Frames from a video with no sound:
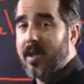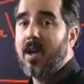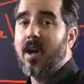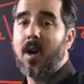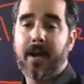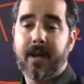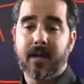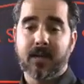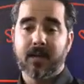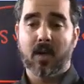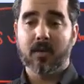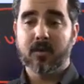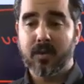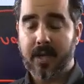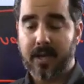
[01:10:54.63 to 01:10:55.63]
All right,
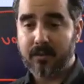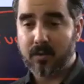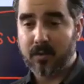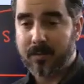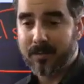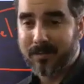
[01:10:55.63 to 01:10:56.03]
talk to you guys soon.